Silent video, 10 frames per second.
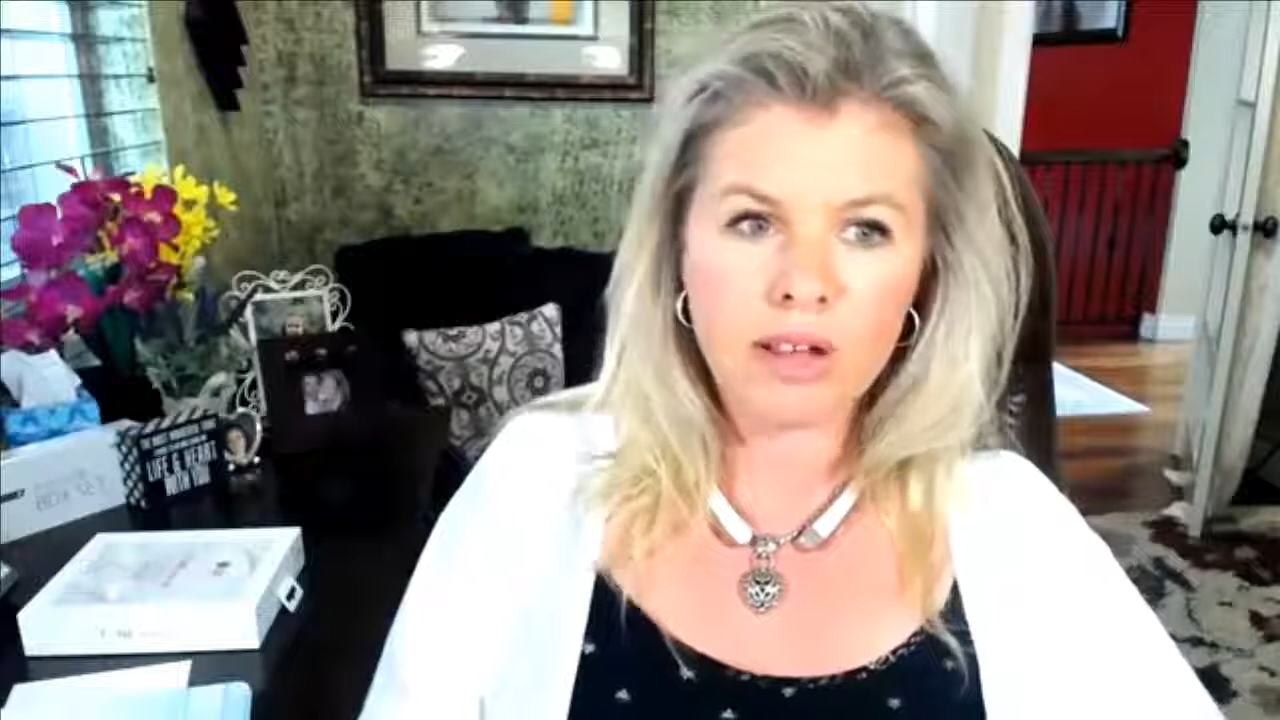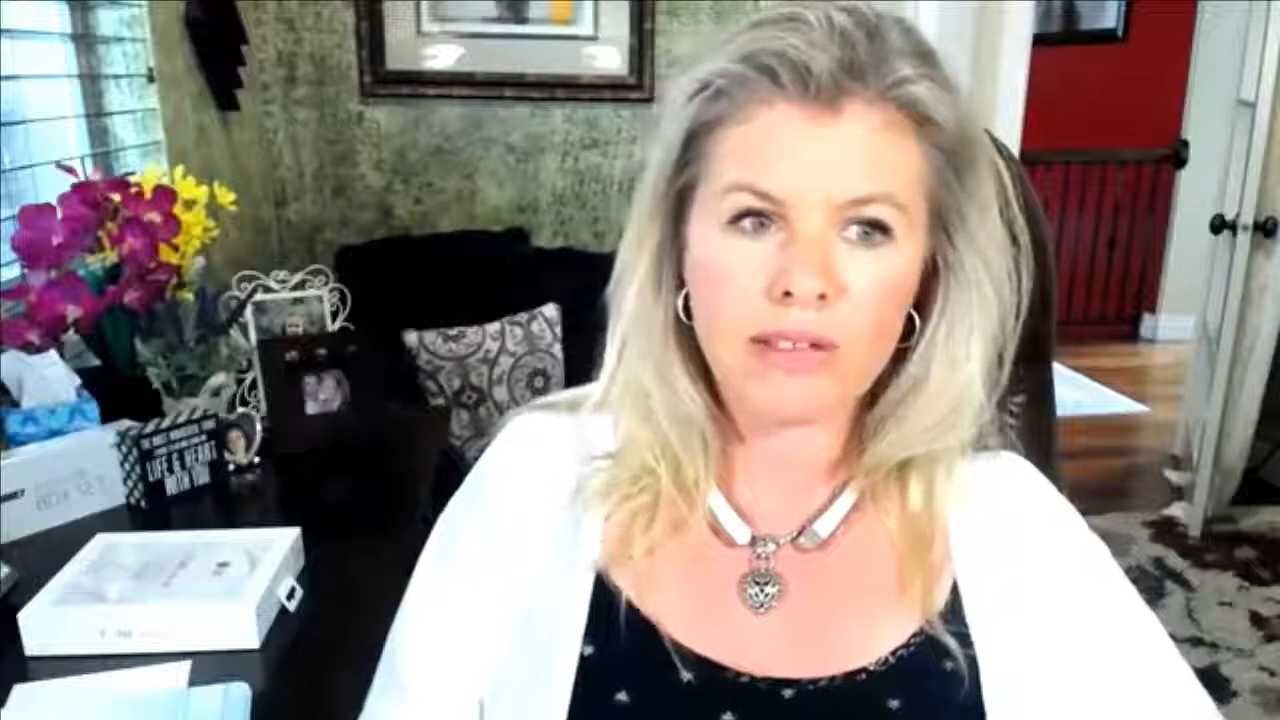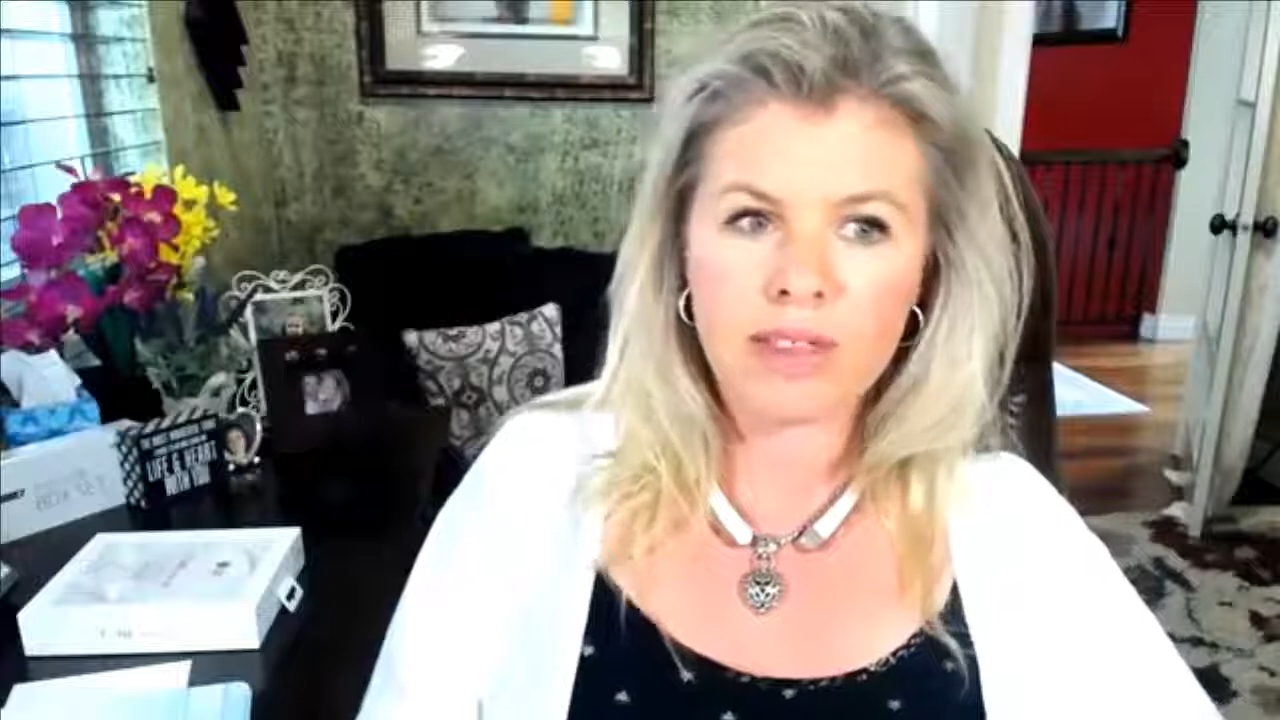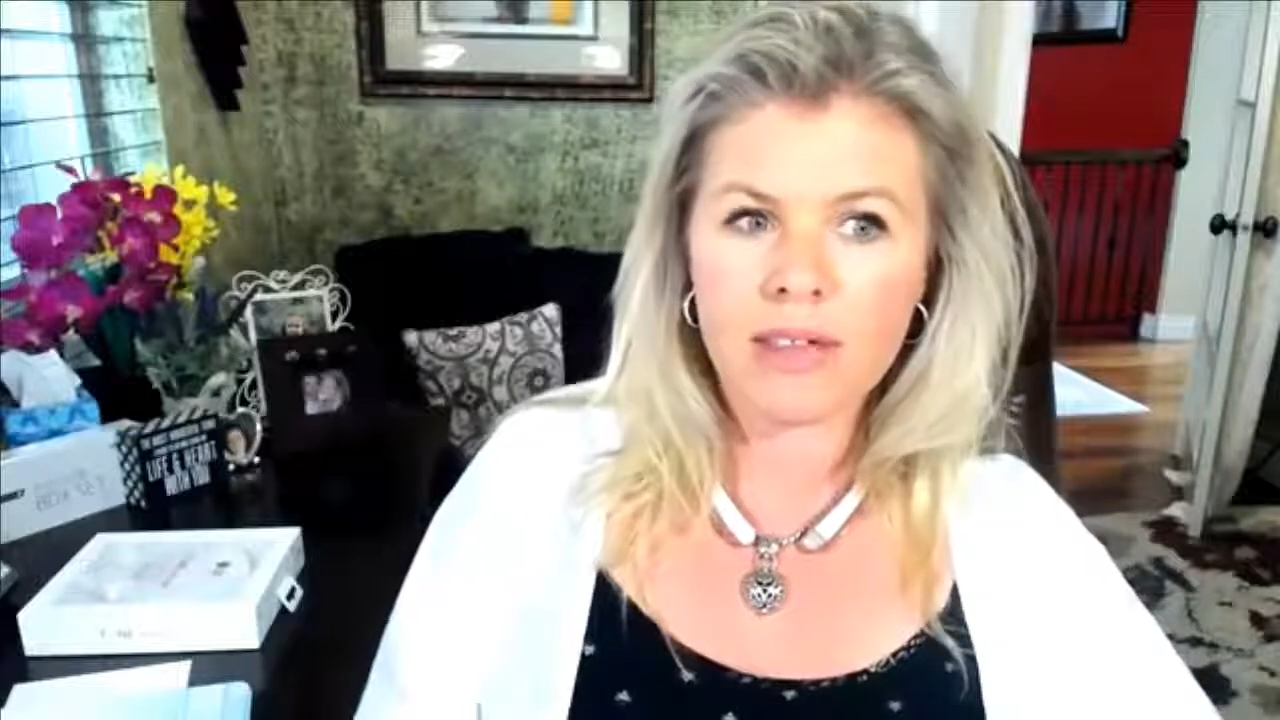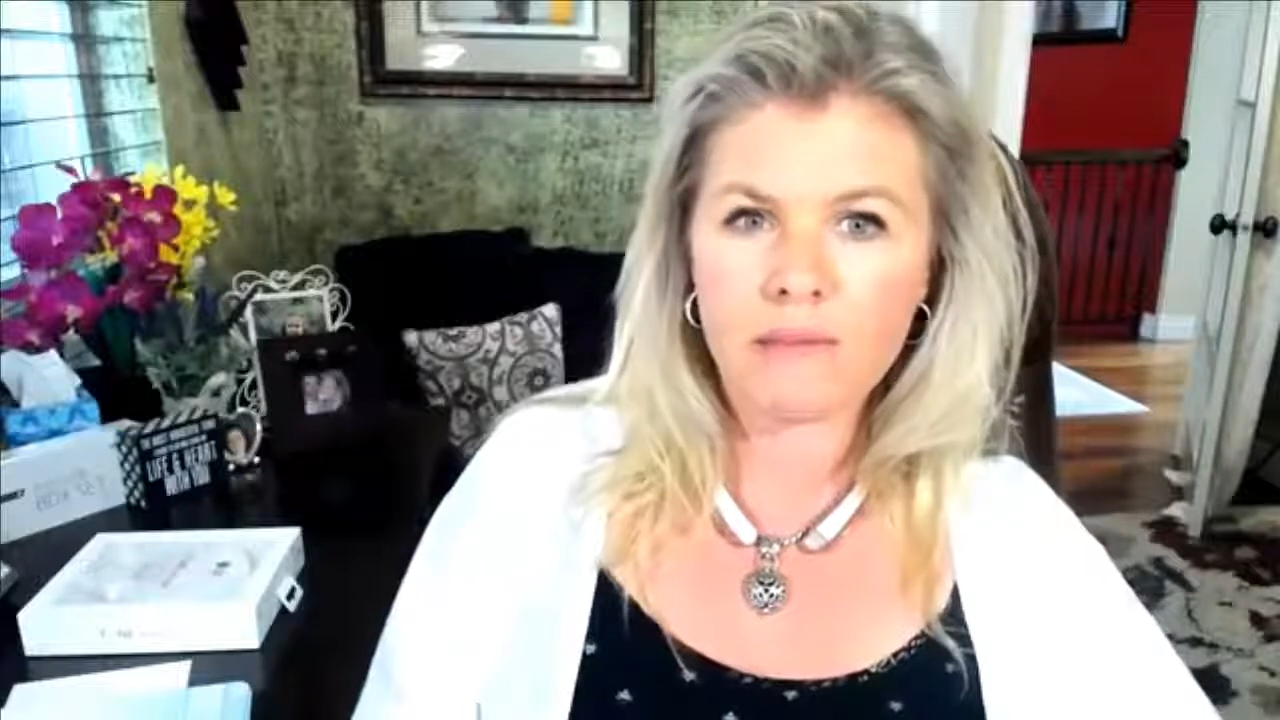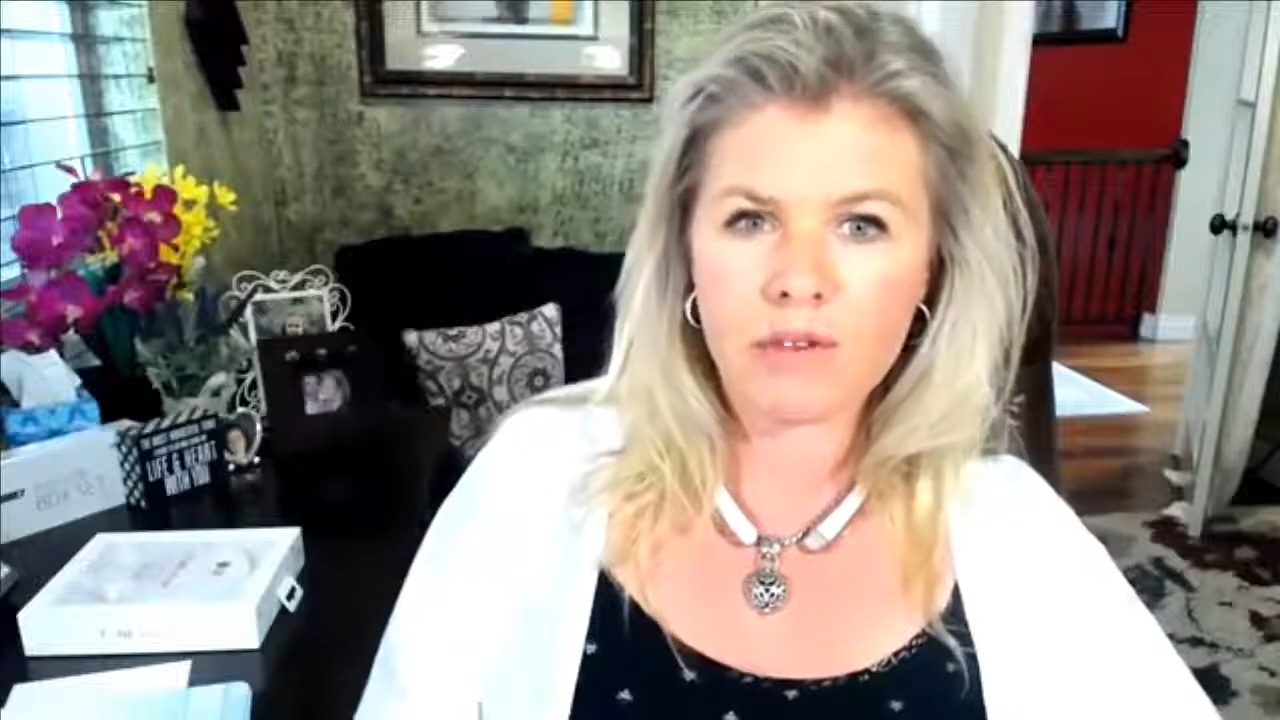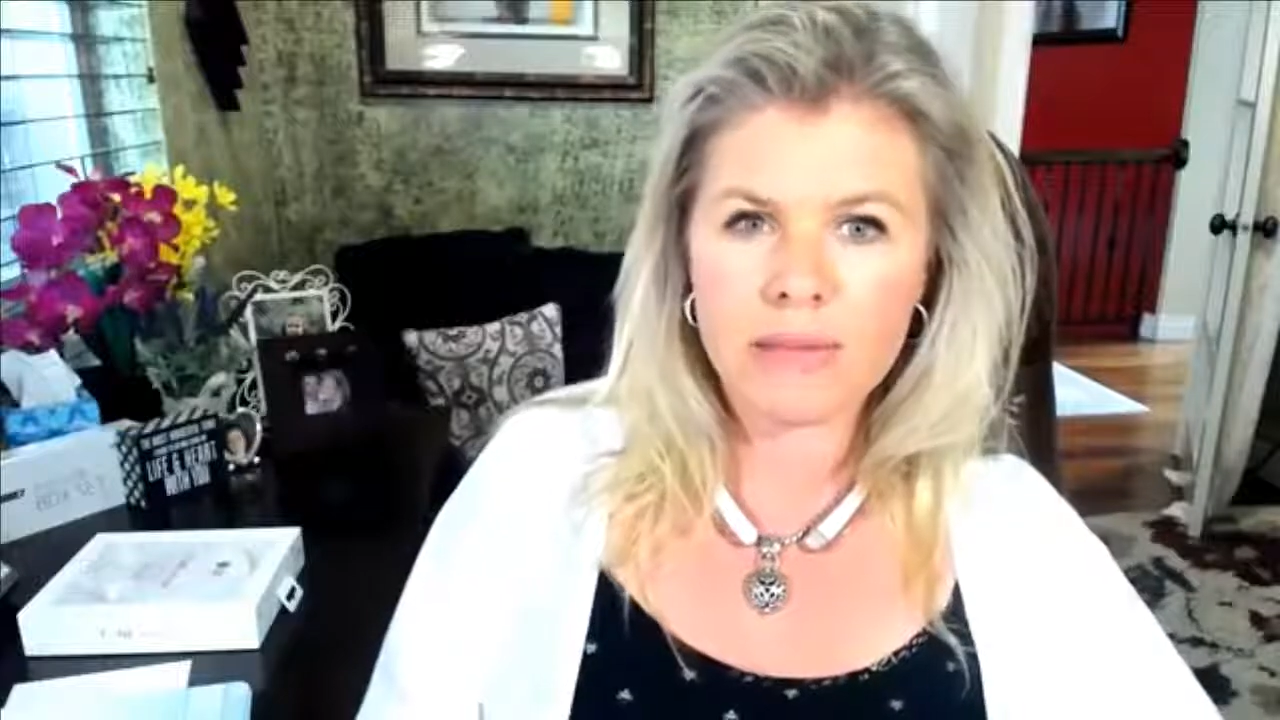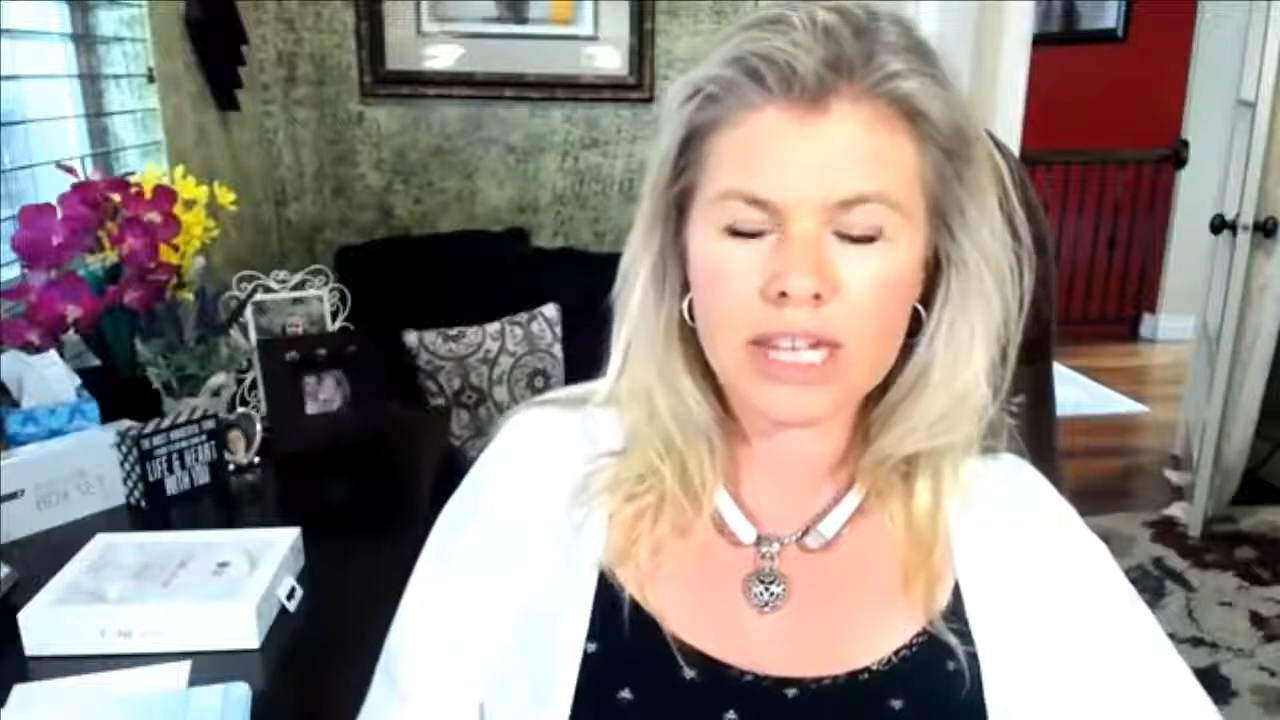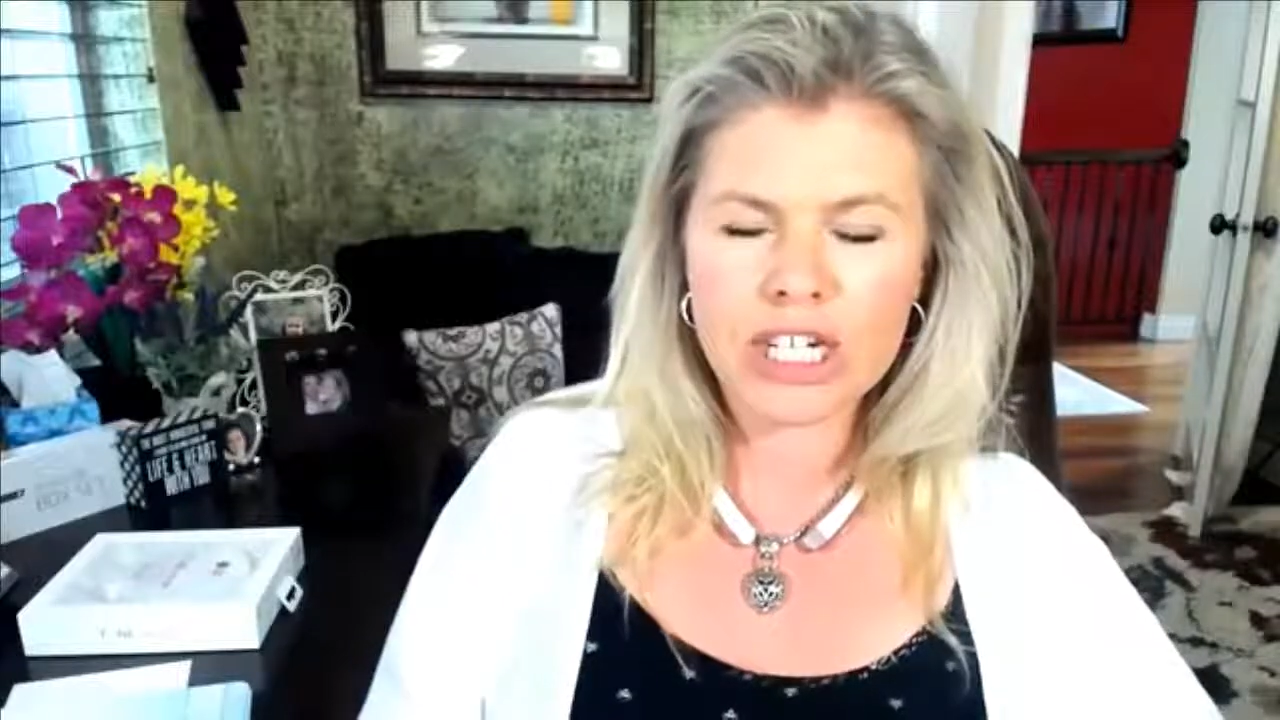people the